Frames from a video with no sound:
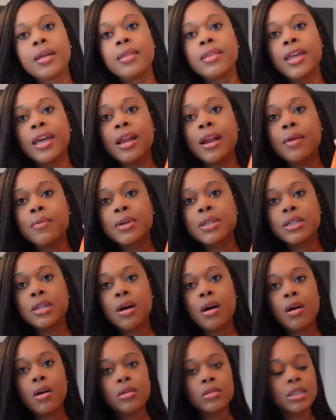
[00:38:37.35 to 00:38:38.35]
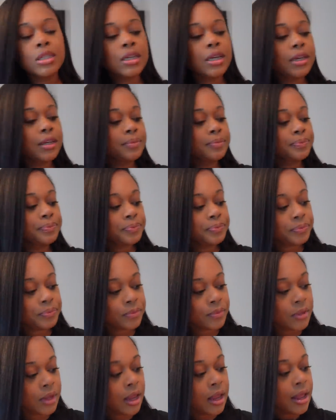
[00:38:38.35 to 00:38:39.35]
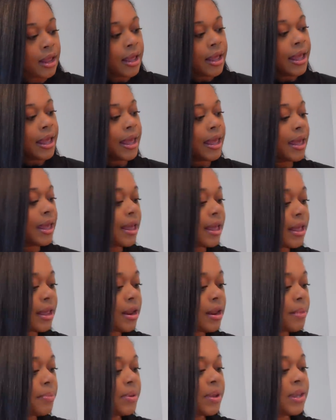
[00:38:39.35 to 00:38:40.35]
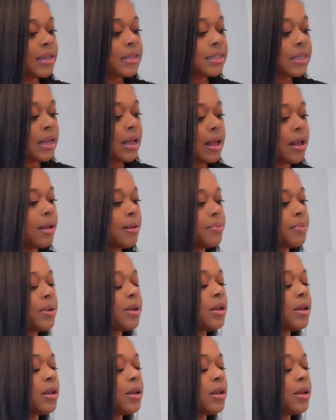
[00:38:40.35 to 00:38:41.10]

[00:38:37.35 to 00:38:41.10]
Then I went to Ulta and picked up